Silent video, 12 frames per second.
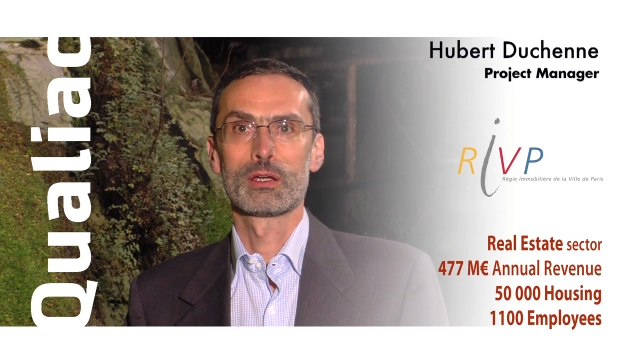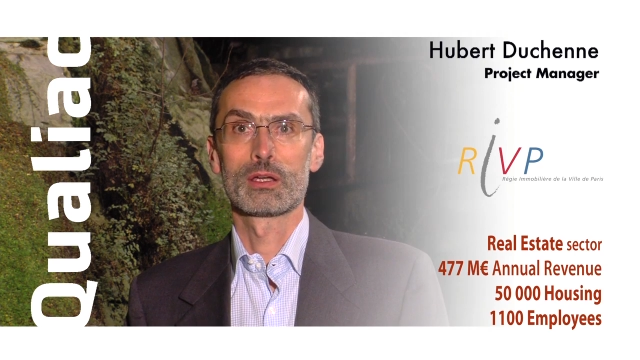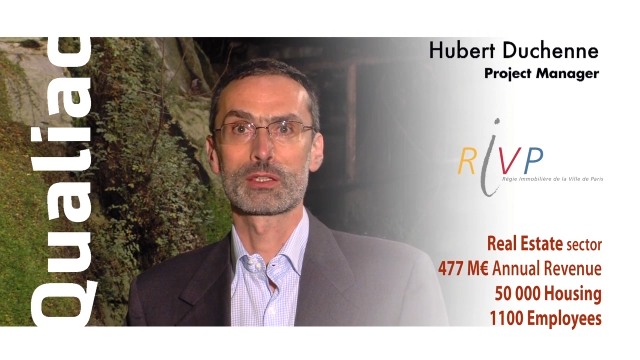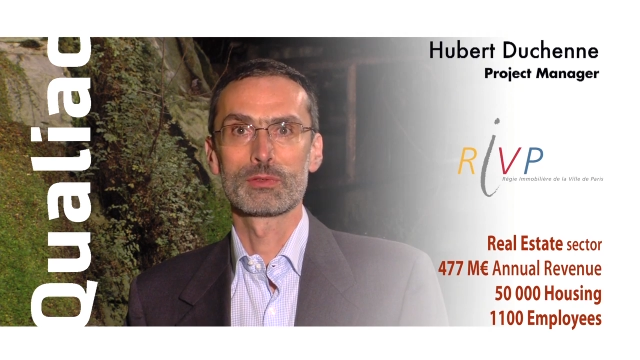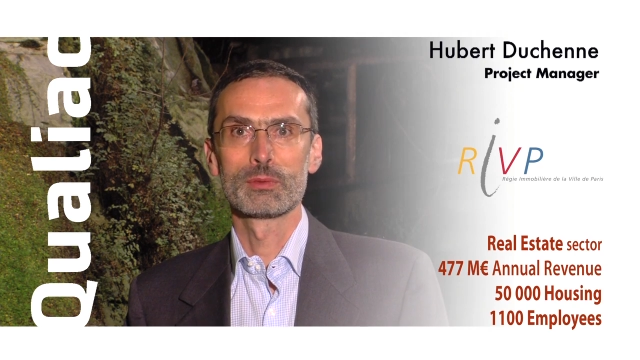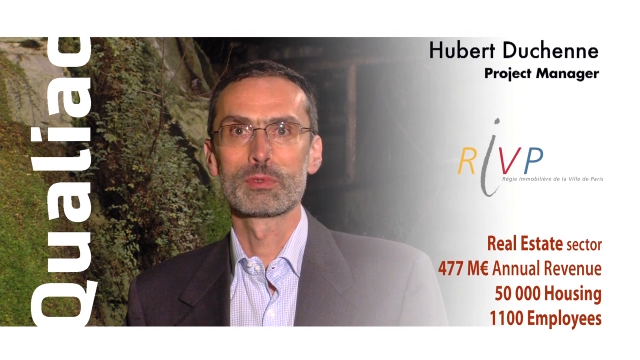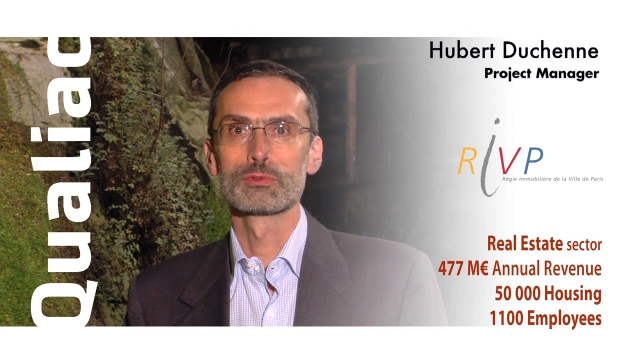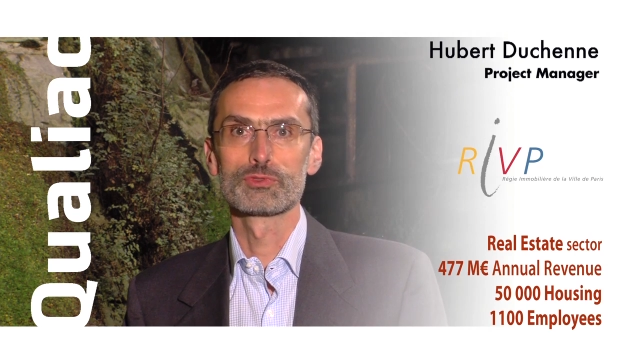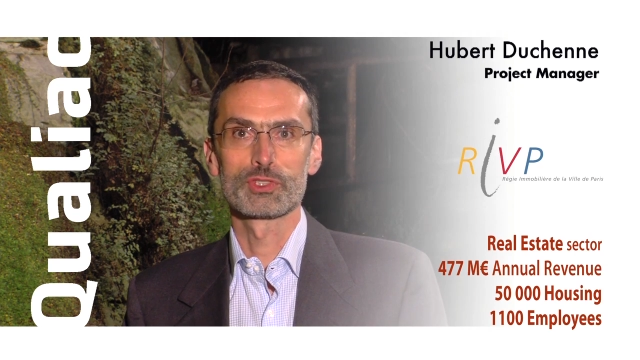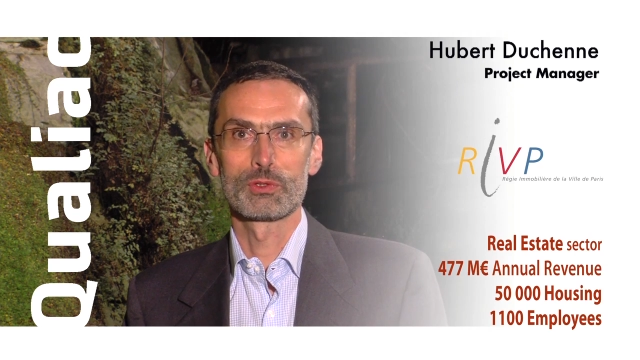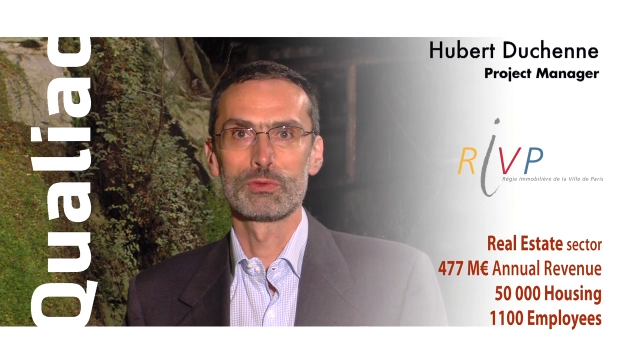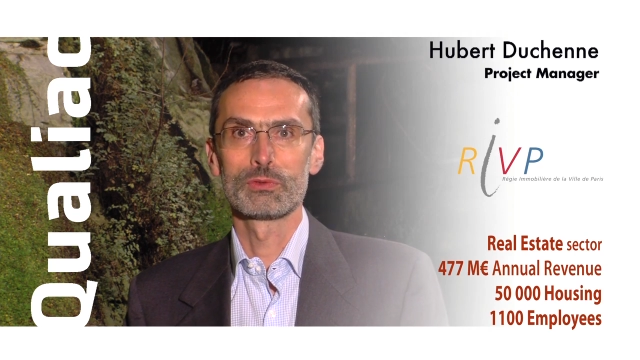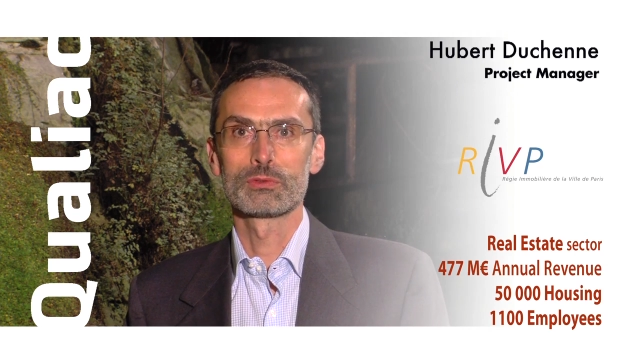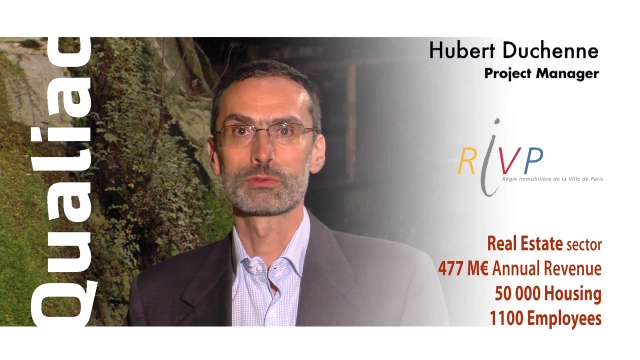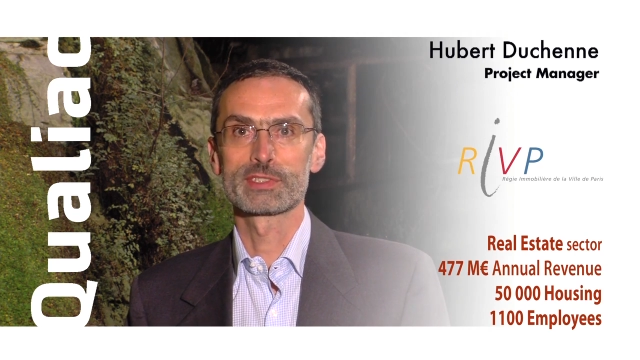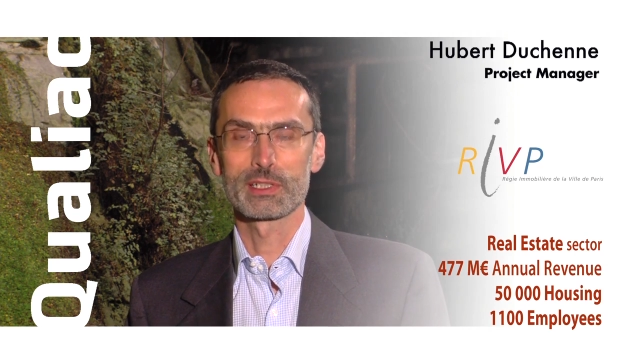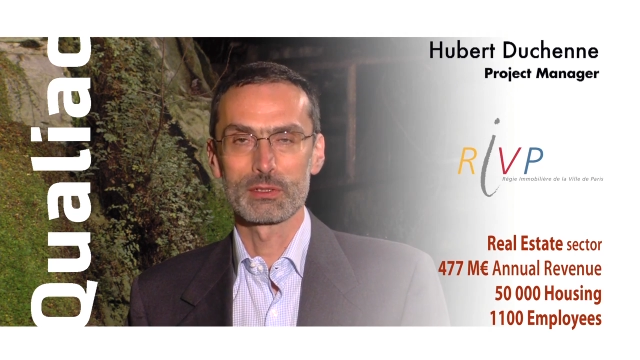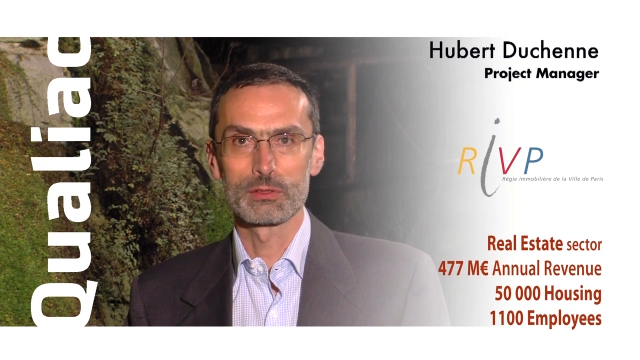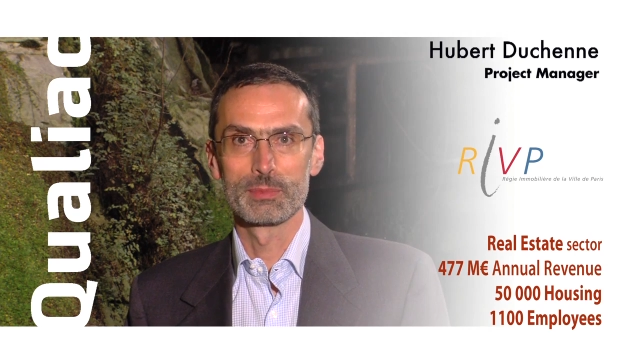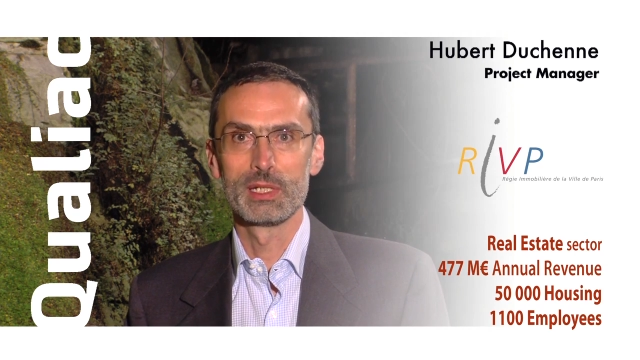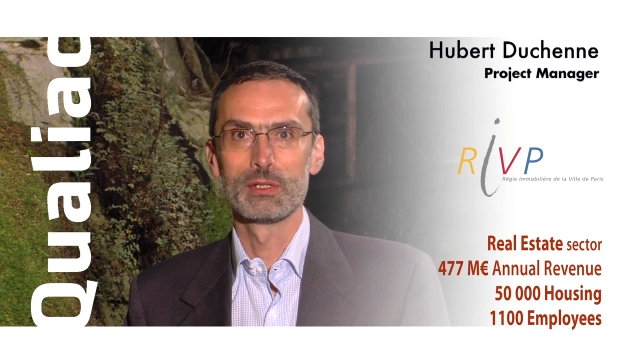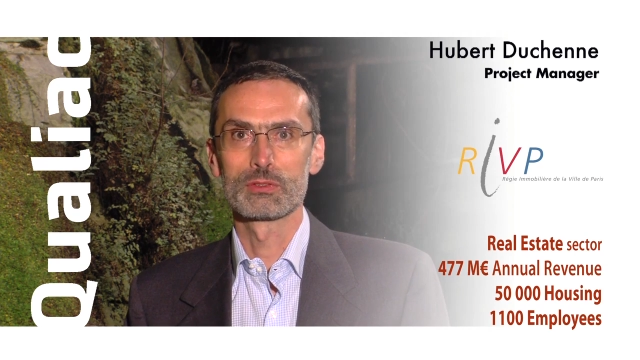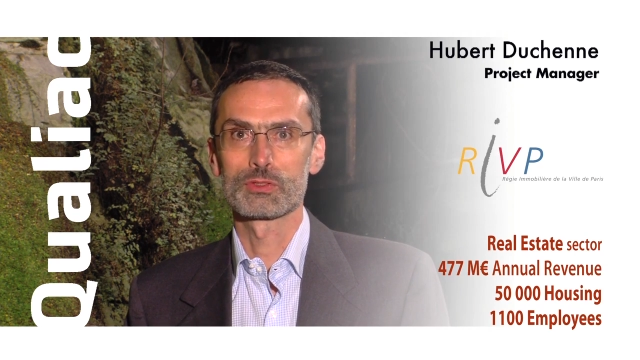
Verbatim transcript: and we're managing currently